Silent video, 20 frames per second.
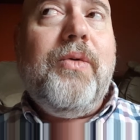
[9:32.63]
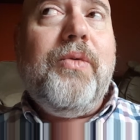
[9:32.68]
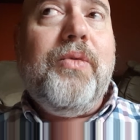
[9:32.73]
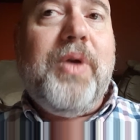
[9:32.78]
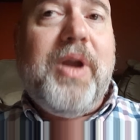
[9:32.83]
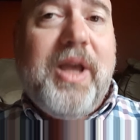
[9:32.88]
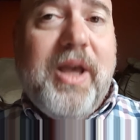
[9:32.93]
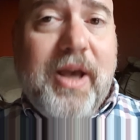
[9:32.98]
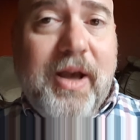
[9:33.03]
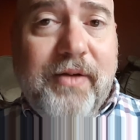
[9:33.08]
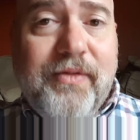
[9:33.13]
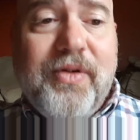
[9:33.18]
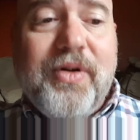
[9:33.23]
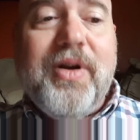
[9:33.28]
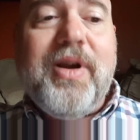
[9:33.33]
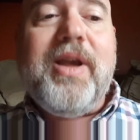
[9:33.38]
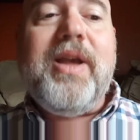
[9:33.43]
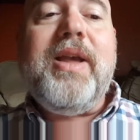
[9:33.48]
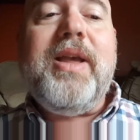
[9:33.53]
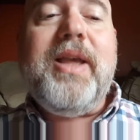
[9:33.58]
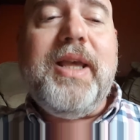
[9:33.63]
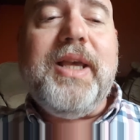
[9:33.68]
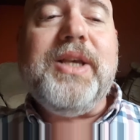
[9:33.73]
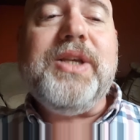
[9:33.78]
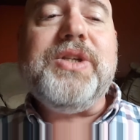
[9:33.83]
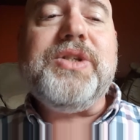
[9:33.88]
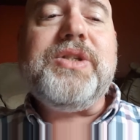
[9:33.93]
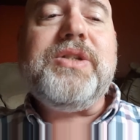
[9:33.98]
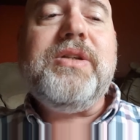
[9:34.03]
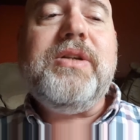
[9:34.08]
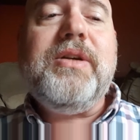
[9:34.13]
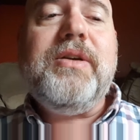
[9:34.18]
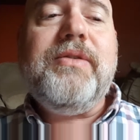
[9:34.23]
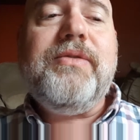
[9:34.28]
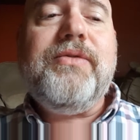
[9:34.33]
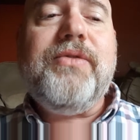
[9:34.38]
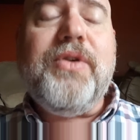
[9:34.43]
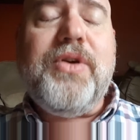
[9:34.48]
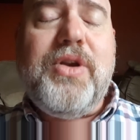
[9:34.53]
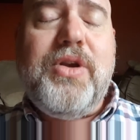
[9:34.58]
Recovery is
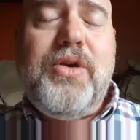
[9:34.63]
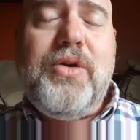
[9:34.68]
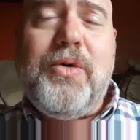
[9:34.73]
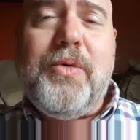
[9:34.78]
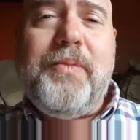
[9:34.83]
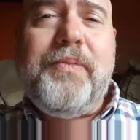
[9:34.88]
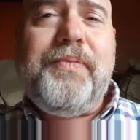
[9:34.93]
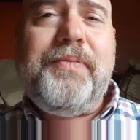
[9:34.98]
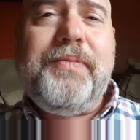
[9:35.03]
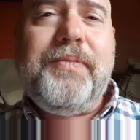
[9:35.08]
for you.